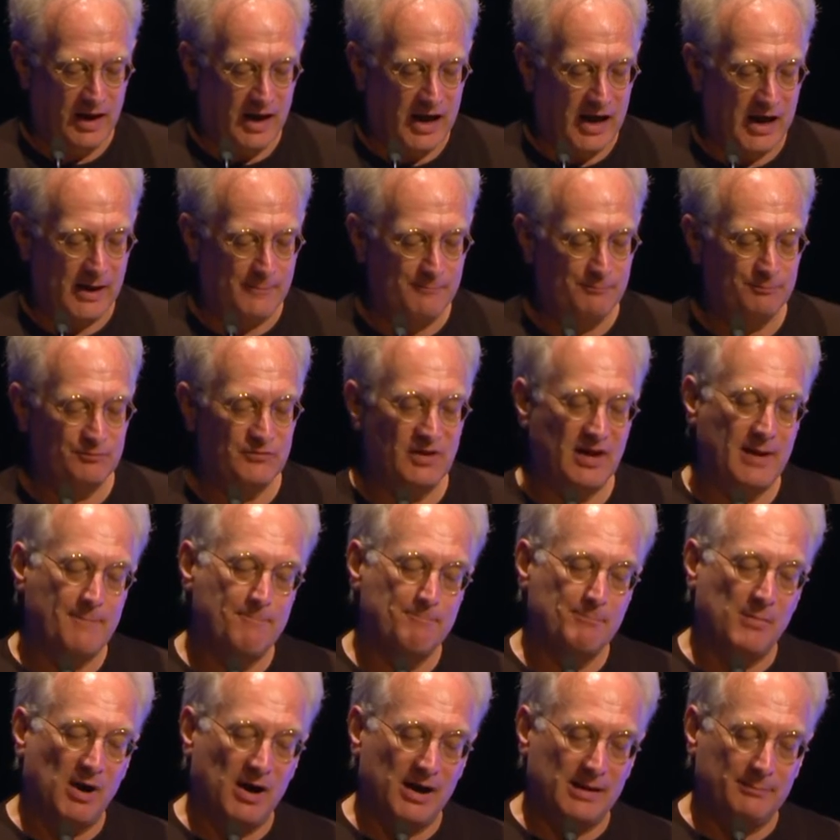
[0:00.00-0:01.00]

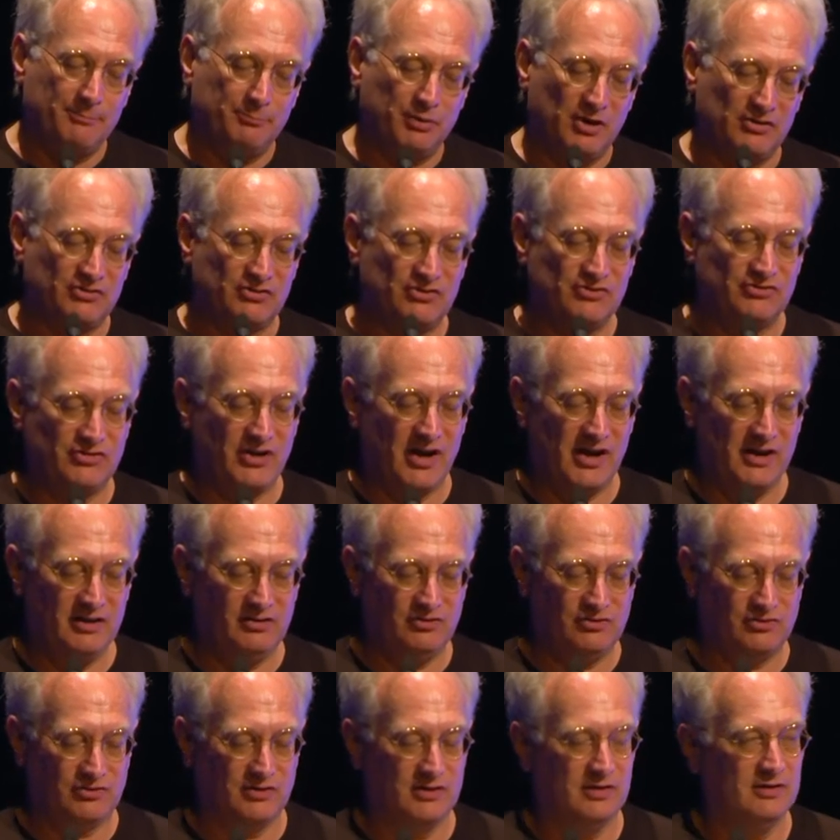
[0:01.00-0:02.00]
In my
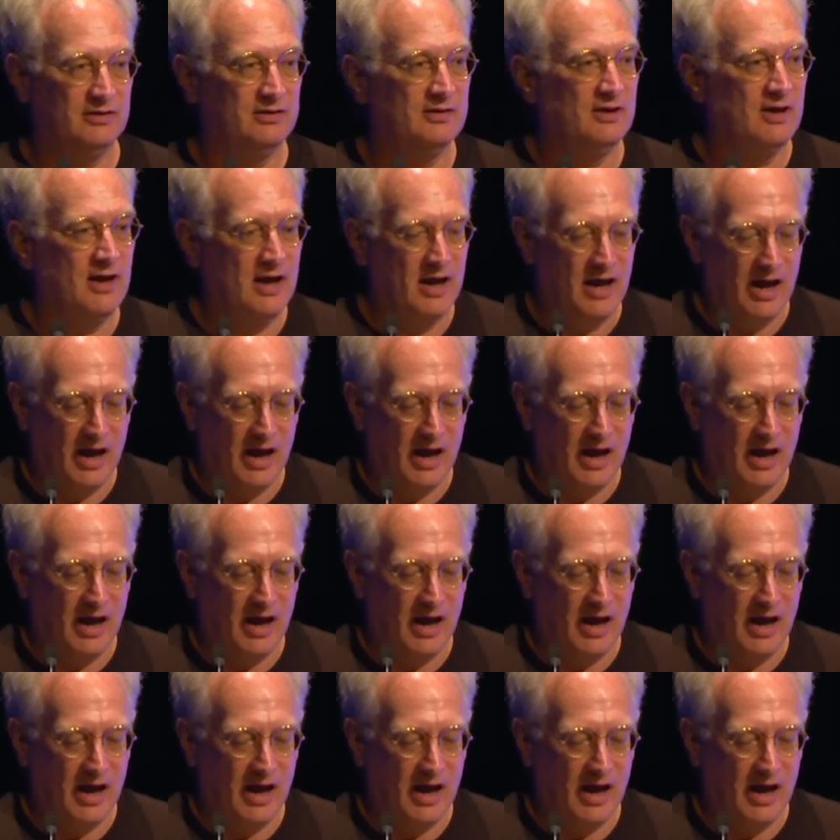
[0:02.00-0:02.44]
presentation,